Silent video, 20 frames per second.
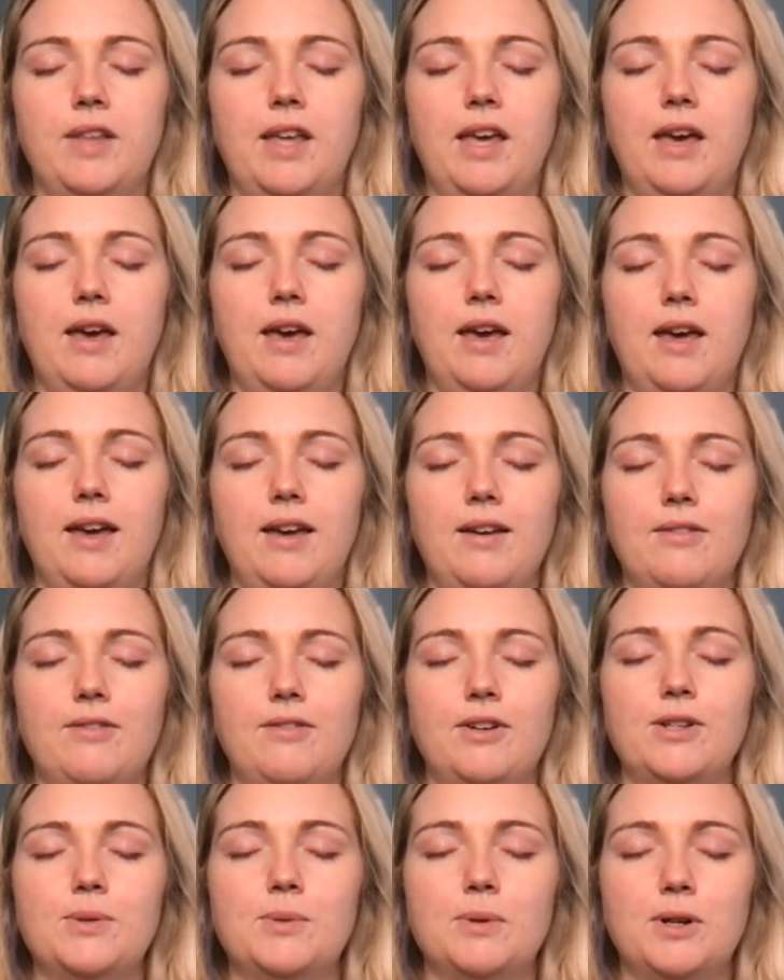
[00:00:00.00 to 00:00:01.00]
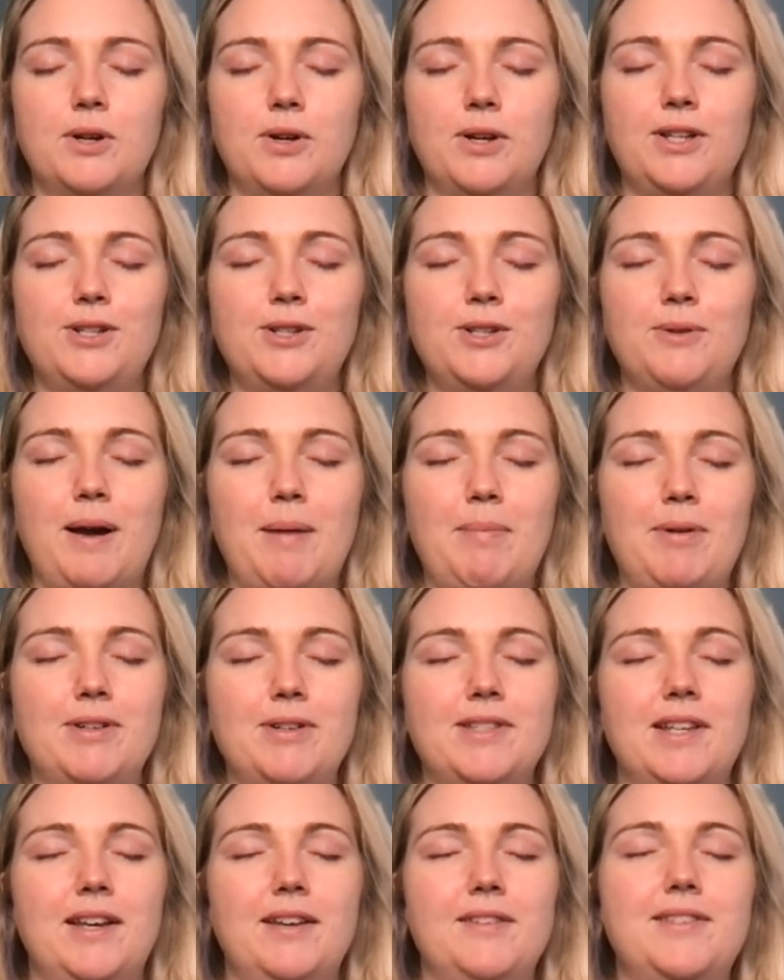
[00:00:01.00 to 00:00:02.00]
Okay, first we're going to wrap
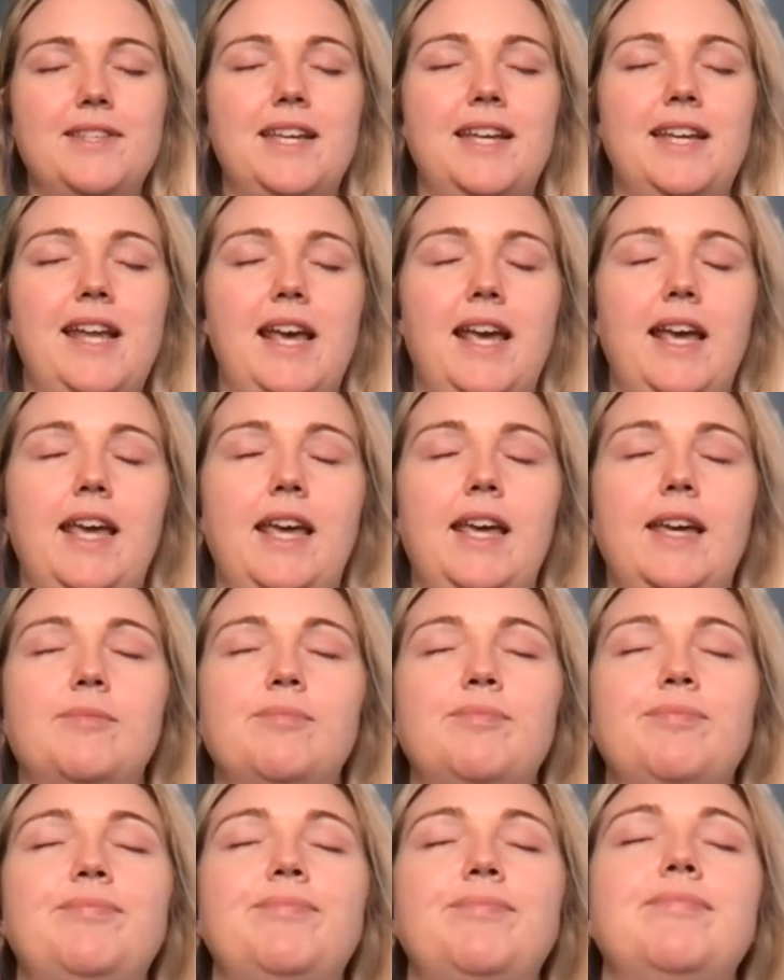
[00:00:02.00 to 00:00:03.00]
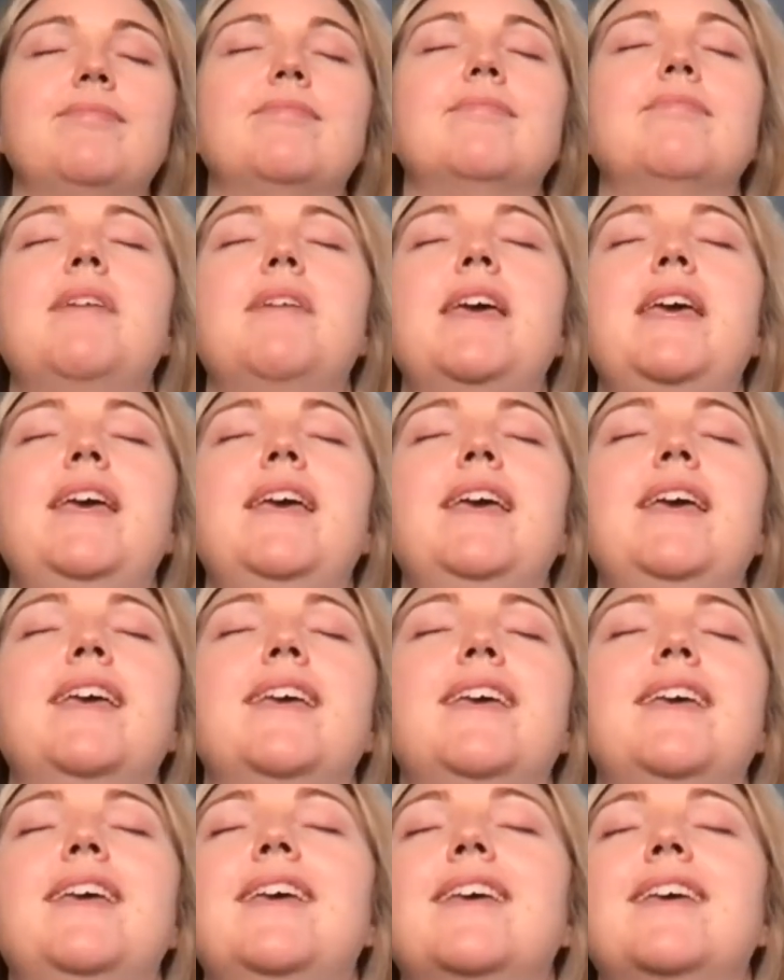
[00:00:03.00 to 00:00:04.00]
ourselves in a pink,
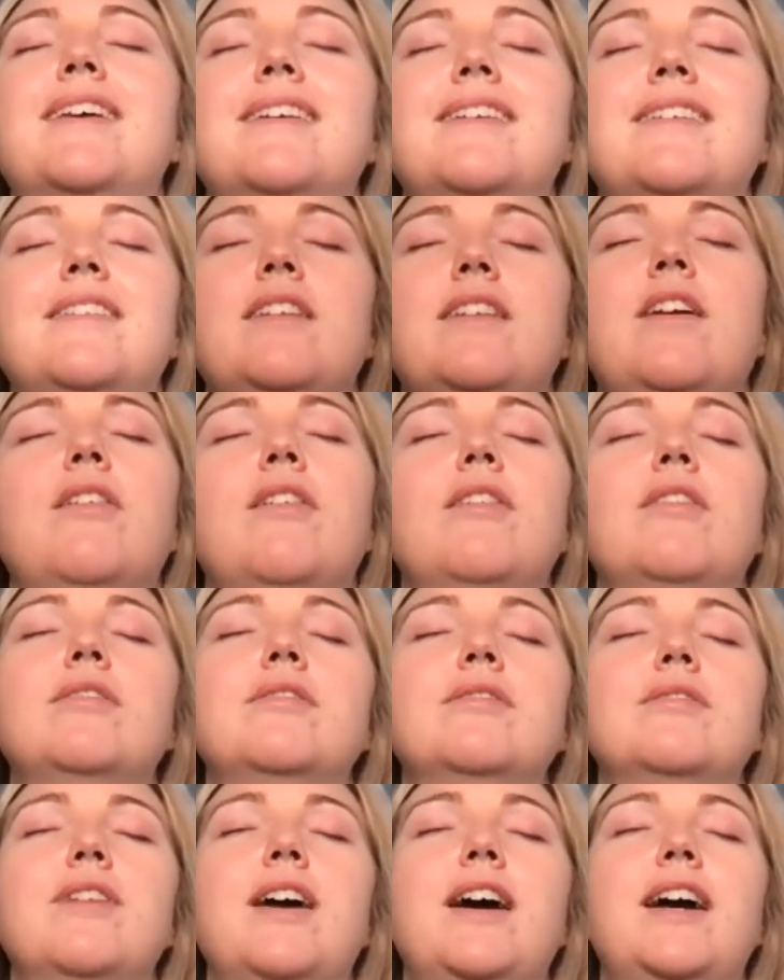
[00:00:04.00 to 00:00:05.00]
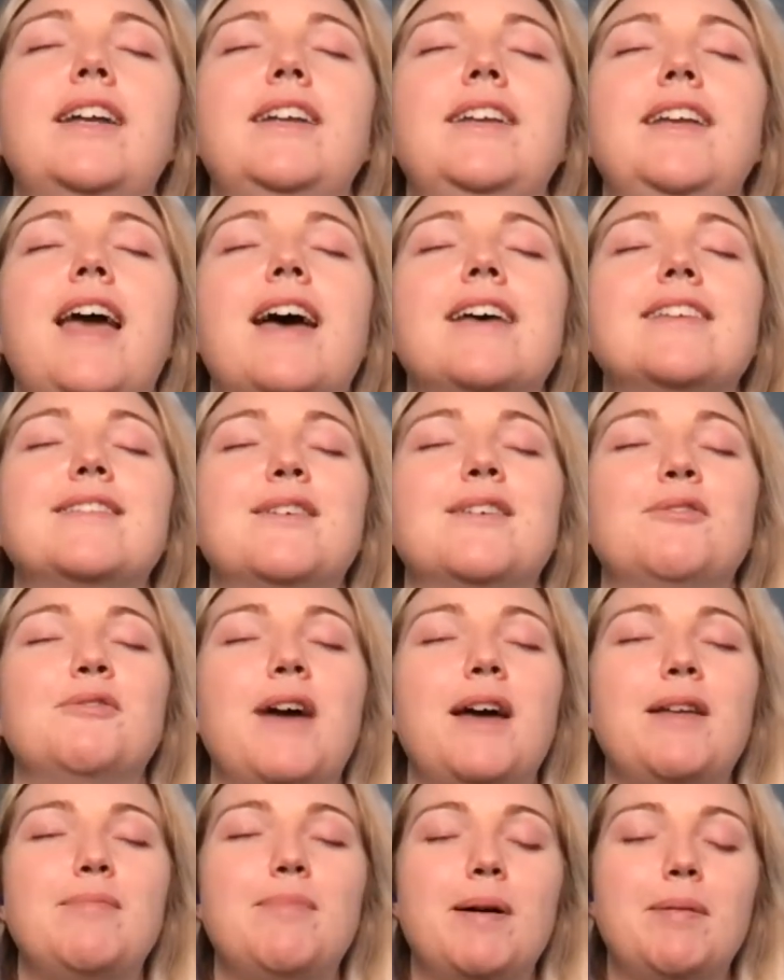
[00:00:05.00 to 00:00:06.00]
no, red, yes, a
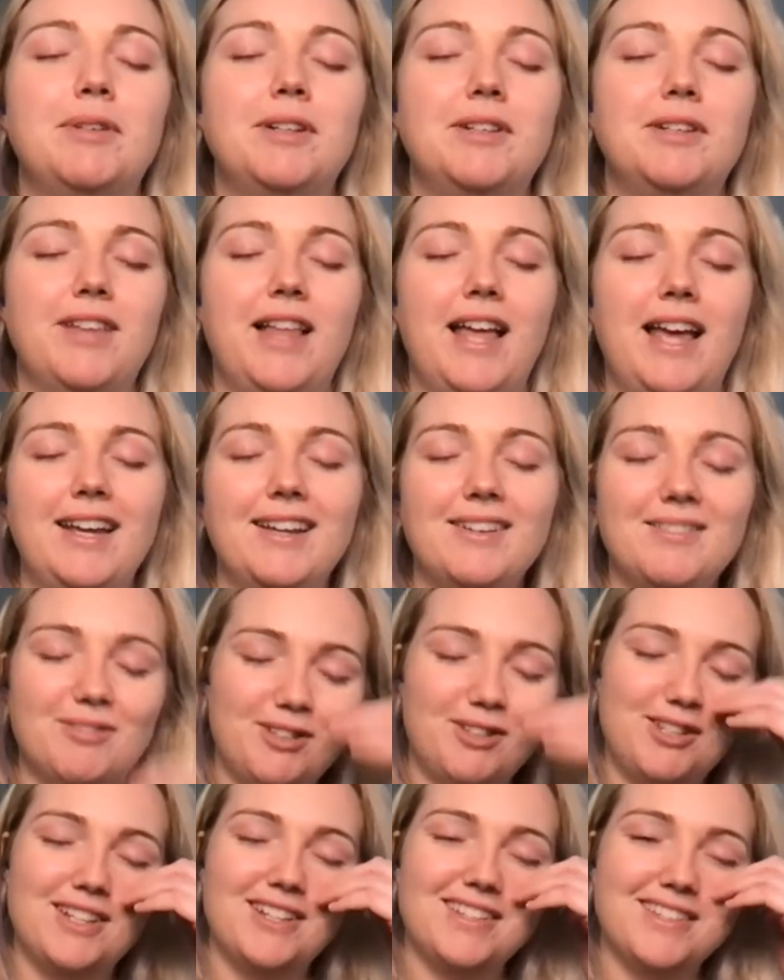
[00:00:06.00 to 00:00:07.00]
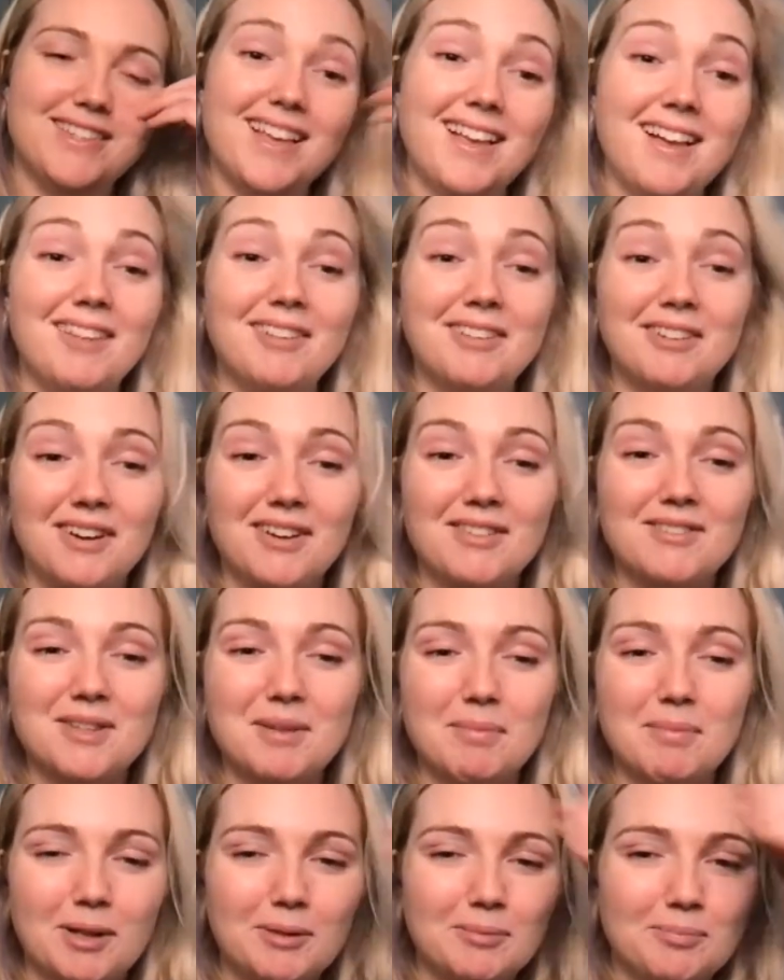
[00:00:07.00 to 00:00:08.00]
red bubble of light, which is the color of
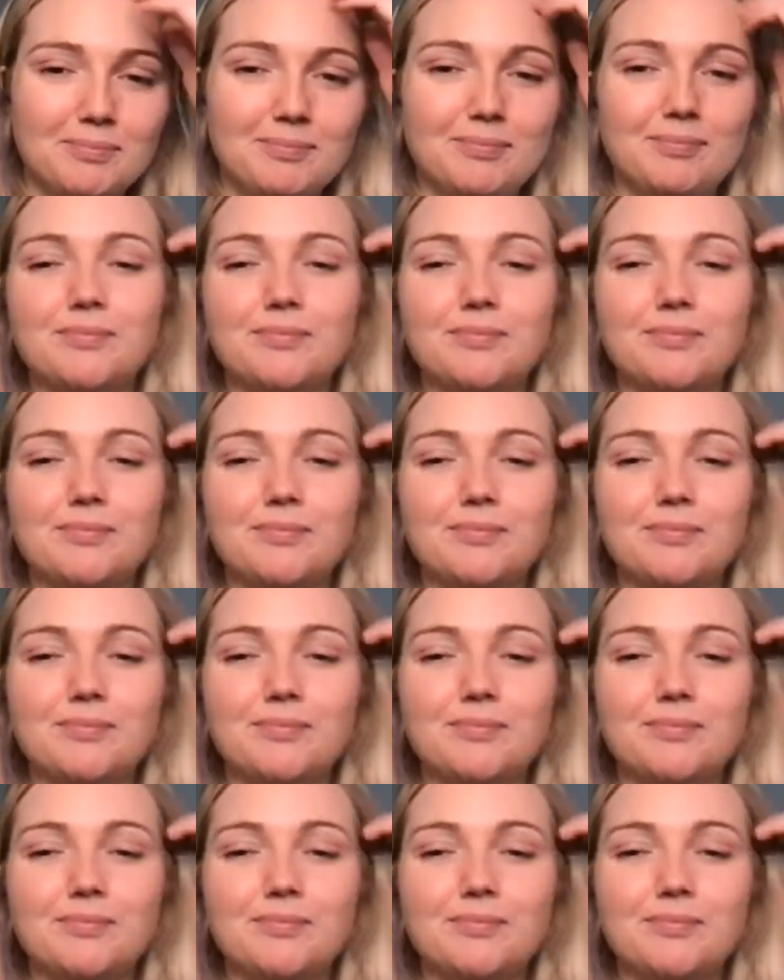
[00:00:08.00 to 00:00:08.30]
summer.